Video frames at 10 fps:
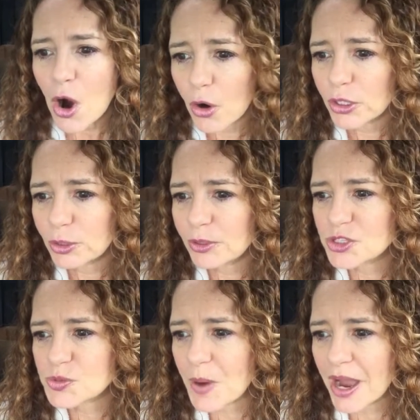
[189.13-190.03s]
Or you
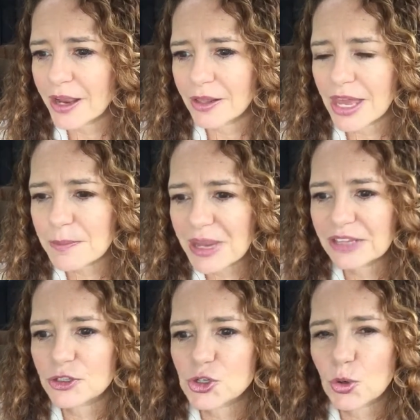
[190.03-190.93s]
can smile and
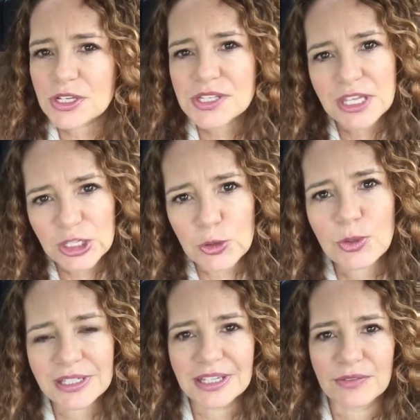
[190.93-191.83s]
make the choice that you
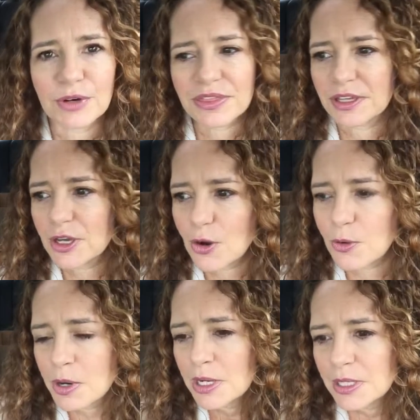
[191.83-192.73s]
can live with and
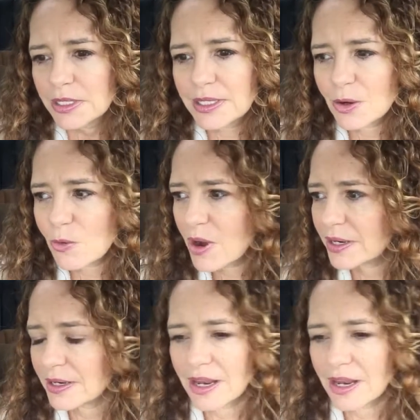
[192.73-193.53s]
go, you know what?